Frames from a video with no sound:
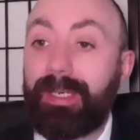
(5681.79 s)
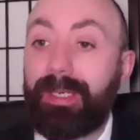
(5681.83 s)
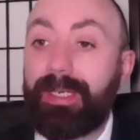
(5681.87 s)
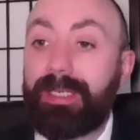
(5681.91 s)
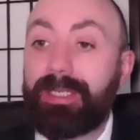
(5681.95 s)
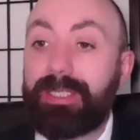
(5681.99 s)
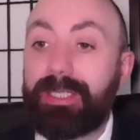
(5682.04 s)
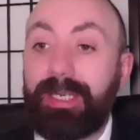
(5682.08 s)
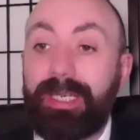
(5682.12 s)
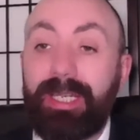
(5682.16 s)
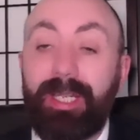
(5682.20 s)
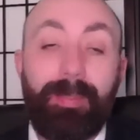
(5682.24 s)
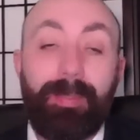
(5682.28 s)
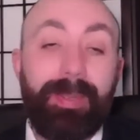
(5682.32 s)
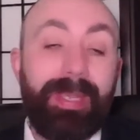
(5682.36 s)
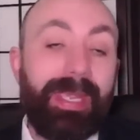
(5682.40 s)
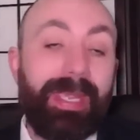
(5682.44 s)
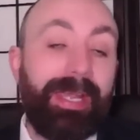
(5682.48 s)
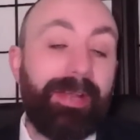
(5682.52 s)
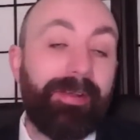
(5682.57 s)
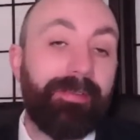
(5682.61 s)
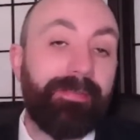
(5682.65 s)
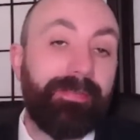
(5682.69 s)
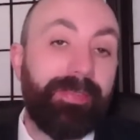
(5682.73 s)
So he'll be
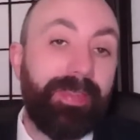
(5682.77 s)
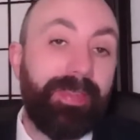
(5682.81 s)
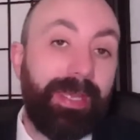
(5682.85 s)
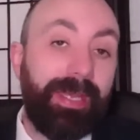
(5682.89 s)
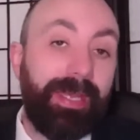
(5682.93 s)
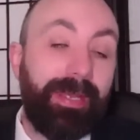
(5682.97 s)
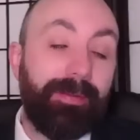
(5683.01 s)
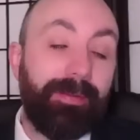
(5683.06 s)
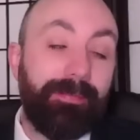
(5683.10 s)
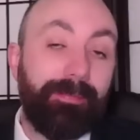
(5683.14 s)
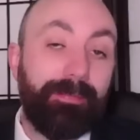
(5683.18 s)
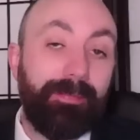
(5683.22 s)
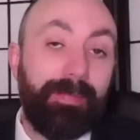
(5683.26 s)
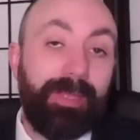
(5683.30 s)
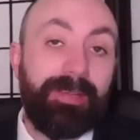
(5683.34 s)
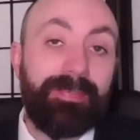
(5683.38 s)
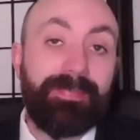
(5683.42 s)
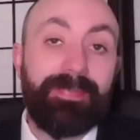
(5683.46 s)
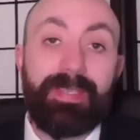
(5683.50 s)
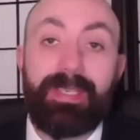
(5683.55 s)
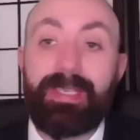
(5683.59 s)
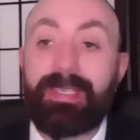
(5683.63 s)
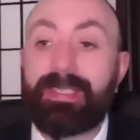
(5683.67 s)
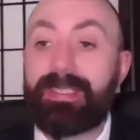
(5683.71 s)
out of there
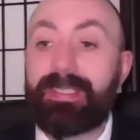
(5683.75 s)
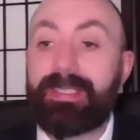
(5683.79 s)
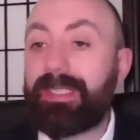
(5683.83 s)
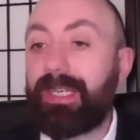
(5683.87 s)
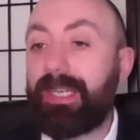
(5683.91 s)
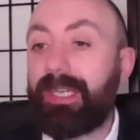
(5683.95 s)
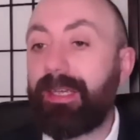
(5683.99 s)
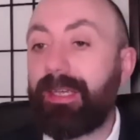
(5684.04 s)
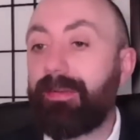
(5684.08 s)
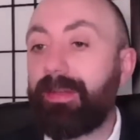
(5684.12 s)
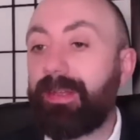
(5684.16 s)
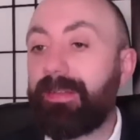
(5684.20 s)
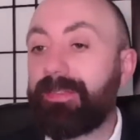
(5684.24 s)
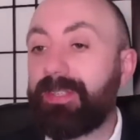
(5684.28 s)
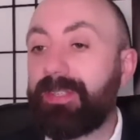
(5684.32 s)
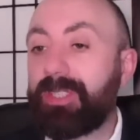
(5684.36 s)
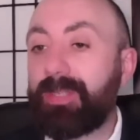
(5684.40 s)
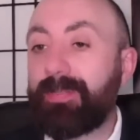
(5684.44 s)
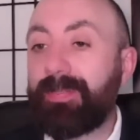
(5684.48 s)
if there's